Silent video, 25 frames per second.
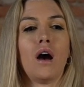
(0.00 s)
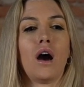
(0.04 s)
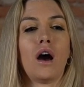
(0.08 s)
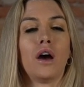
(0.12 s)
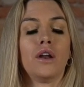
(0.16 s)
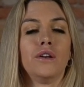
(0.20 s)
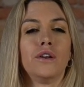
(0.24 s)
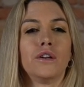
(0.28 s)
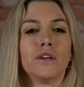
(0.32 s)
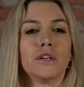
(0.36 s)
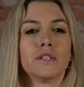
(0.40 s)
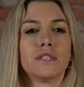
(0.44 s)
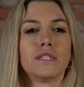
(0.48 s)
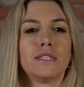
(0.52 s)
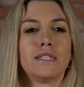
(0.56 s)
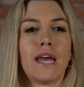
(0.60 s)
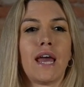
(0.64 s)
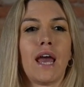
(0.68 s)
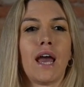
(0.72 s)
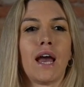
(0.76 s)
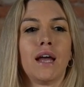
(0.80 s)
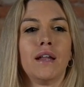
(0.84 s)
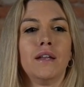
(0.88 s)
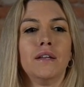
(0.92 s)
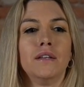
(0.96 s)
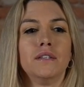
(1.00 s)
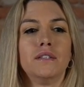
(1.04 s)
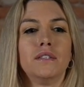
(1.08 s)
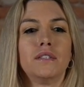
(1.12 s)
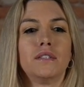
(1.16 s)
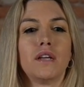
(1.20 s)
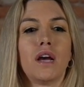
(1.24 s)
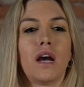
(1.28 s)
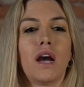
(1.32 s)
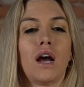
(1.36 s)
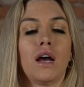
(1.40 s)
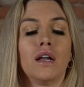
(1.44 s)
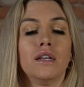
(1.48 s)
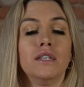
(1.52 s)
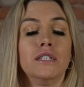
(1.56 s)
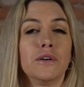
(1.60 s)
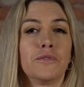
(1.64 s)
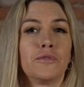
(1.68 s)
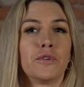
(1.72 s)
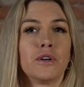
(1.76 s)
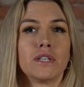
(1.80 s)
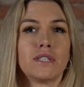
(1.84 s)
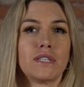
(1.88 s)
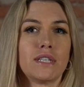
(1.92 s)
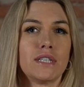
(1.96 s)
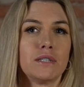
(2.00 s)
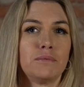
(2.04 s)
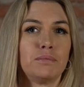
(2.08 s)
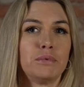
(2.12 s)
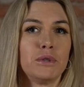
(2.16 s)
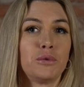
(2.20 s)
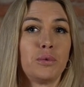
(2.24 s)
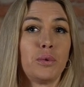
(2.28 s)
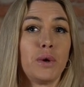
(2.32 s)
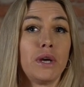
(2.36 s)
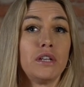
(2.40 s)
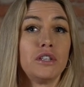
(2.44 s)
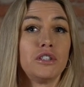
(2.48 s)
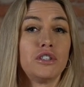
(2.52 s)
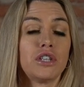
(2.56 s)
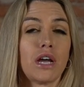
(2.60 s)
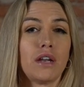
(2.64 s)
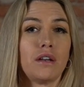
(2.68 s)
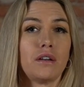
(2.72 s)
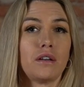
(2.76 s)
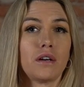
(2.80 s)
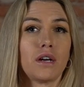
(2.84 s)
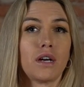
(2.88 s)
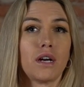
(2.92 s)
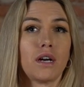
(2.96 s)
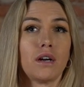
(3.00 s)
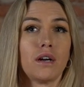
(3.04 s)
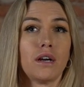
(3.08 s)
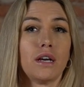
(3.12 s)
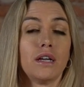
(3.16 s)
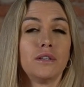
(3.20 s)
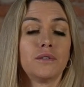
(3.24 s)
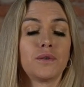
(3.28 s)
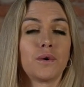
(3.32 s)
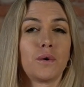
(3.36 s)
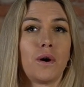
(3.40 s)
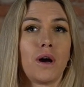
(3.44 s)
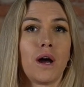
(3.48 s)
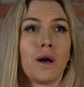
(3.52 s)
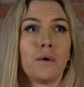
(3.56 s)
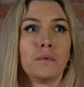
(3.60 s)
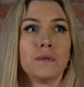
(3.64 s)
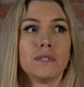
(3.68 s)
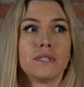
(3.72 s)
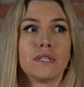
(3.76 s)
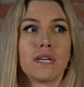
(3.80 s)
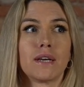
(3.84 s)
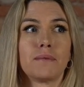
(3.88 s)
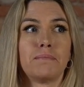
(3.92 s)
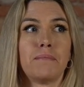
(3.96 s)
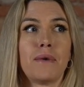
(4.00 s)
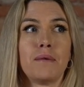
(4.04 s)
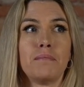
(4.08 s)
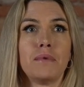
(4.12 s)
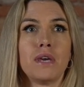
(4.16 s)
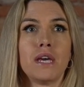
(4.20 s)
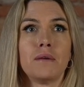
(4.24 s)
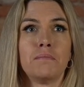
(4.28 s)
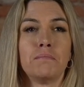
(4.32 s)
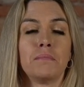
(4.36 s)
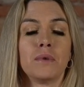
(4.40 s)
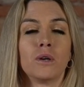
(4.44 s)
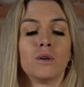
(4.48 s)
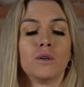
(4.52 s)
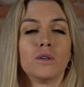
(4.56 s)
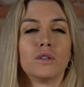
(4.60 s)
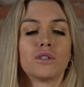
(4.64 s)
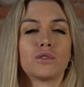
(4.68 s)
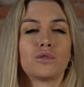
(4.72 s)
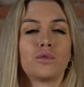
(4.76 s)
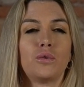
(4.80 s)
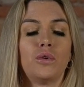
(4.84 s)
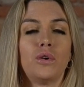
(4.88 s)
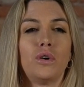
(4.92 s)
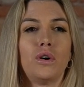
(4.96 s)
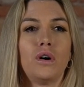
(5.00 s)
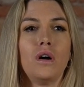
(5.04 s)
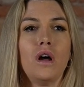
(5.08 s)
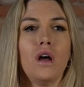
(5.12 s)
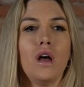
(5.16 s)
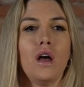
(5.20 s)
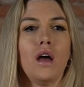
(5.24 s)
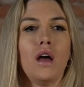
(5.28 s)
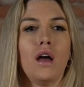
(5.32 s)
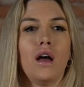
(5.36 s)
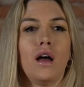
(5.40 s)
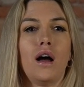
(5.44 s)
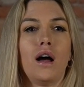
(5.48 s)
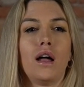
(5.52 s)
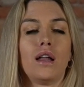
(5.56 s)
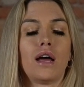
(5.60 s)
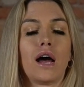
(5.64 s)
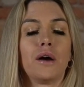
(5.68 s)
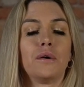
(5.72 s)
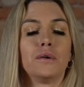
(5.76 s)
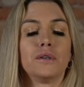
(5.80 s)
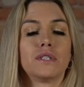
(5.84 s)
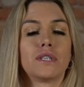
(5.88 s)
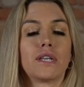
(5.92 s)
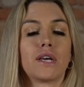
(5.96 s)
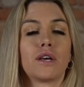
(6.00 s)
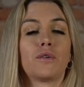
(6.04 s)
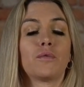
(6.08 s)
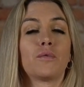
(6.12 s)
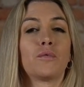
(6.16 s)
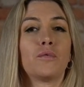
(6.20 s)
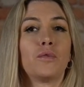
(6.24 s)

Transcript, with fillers: understand uh, differences between gender until I was like maybe in middle school. I was like